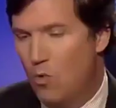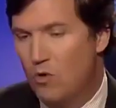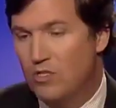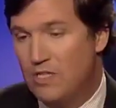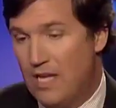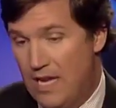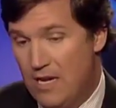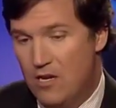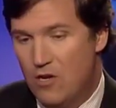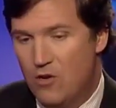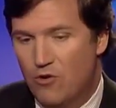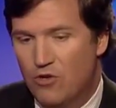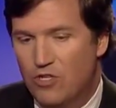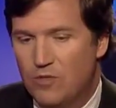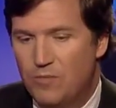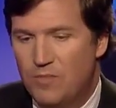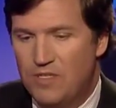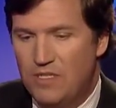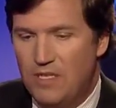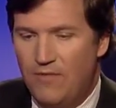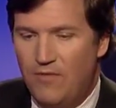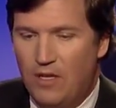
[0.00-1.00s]
yours and in yours
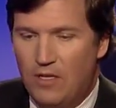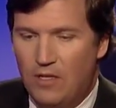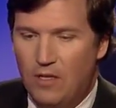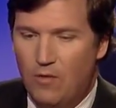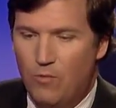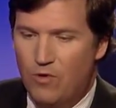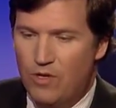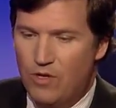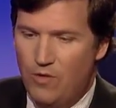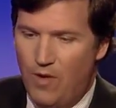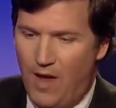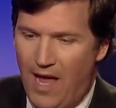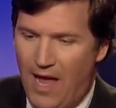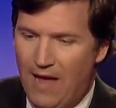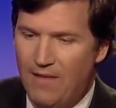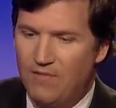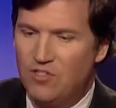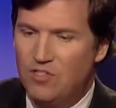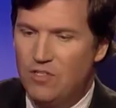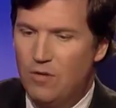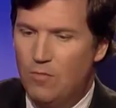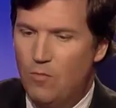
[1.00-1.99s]
specifically where you
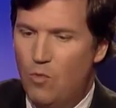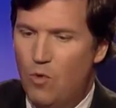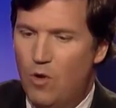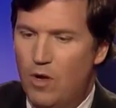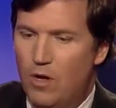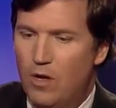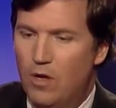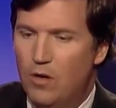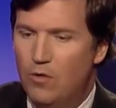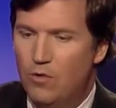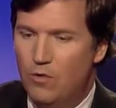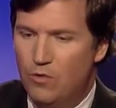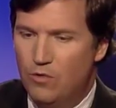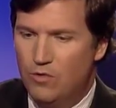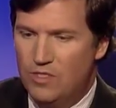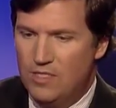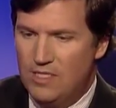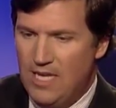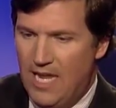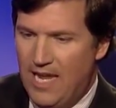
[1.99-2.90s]
have someone who